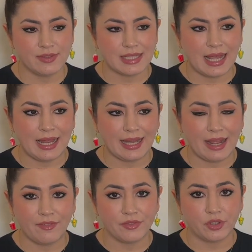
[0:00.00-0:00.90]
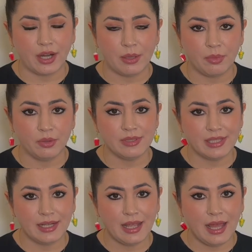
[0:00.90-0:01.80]
and after I post
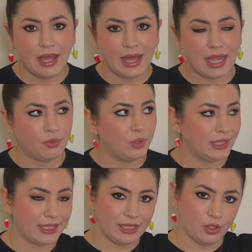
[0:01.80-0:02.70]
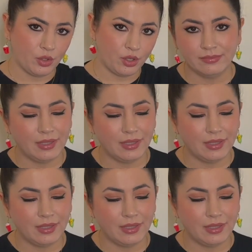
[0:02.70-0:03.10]
it, I will link it here.